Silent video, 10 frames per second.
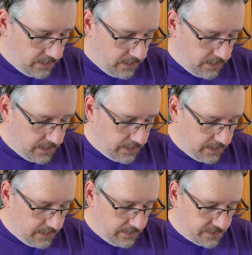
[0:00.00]

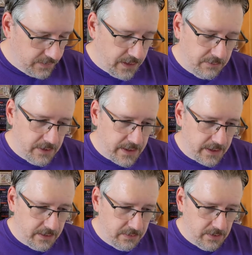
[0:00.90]
So now we're
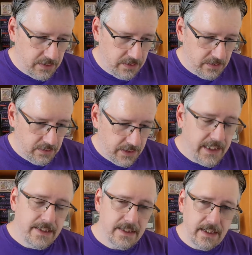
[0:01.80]
down.
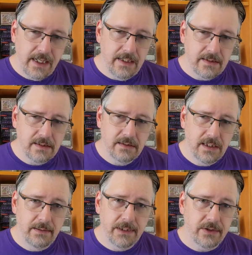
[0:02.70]
He's at 8.
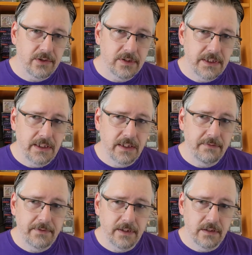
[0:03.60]
I'm at 13. I
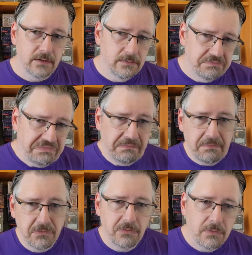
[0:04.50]
figure
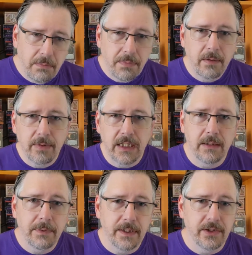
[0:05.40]
I'm probably in a
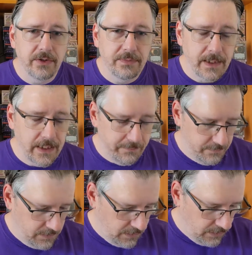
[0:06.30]
pretty good spot.
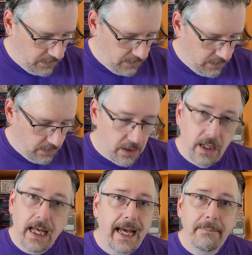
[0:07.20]
I'm